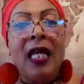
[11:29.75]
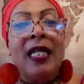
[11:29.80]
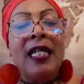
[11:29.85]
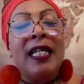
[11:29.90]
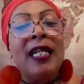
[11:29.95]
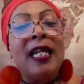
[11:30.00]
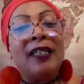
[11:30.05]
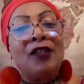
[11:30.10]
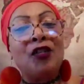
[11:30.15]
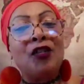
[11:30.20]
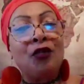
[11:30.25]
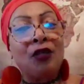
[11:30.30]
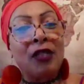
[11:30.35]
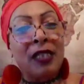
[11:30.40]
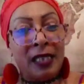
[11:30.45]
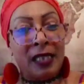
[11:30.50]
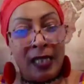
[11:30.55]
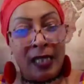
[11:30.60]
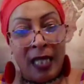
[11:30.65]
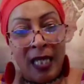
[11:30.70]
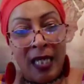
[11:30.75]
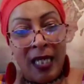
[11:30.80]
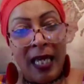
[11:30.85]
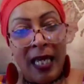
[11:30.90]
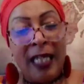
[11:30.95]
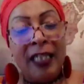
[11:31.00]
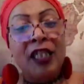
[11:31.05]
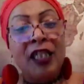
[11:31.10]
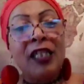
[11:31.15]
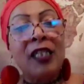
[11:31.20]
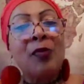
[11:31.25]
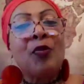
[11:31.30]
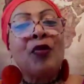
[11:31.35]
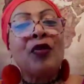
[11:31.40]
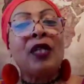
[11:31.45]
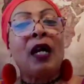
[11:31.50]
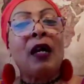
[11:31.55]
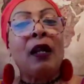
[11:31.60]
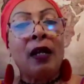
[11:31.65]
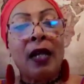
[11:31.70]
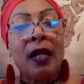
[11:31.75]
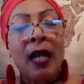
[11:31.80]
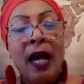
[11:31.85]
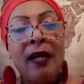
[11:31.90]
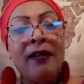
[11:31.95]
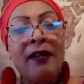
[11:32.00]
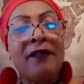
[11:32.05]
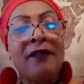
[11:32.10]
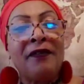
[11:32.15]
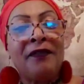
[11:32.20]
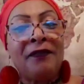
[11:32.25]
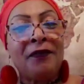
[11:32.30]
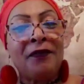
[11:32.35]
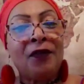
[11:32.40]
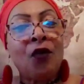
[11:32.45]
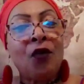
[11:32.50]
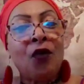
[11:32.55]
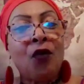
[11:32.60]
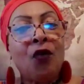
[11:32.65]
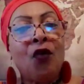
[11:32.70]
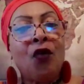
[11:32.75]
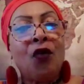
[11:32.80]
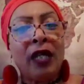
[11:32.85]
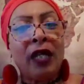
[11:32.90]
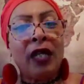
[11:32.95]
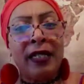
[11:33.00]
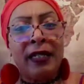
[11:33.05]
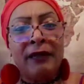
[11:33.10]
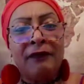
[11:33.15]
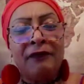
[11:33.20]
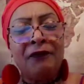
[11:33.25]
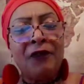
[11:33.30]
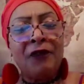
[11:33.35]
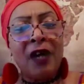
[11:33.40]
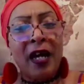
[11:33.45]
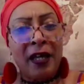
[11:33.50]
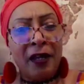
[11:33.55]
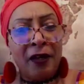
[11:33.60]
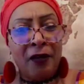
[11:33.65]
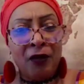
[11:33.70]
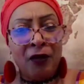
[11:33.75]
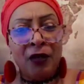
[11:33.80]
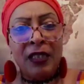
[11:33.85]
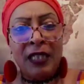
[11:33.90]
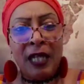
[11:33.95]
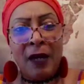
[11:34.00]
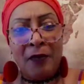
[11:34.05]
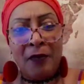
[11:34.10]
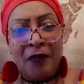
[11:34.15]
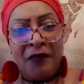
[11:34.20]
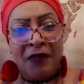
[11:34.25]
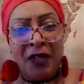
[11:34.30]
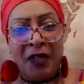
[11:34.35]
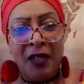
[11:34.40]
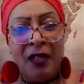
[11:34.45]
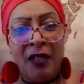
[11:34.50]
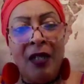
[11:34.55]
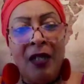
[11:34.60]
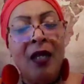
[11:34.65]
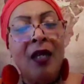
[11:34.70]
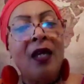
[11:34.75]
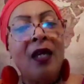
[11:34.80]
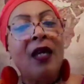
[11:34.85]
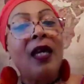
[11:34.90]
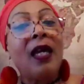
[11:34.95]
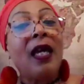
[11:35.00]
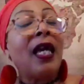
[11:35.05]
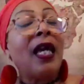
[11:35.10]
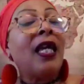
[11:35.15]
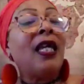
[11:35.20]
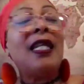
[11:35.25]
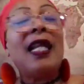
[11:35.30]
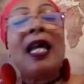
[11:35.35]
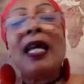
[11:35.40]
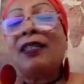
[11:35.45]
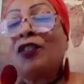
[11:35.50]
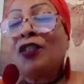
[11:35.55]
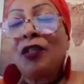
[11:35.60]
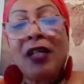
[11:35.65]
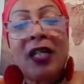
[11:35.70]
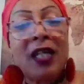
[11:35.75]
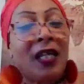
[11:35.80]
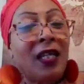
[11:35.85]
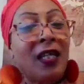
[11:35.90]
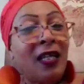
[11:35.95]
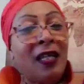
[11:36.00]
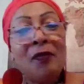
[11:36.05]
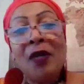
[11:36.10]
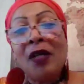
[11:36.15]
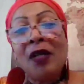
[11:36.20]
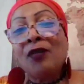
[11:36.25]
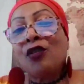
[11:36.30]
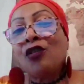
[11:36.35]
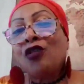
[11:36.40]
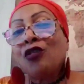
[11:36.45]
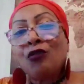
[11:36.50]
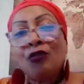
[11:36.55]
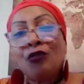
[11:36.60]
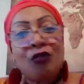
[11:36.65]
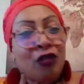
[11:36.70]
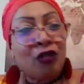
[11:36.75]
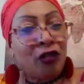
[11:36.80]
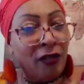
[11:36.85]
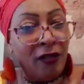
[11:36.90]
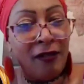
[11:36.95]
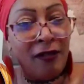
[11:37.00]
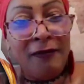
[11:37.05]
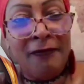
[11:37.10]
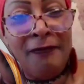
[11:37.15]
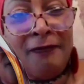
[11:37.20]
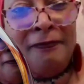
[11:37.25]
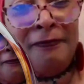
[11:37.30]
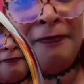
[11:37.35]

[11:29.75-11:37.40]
And then I took zinc and just put a lot of coal and fire on top of it. And that turkey came out so good.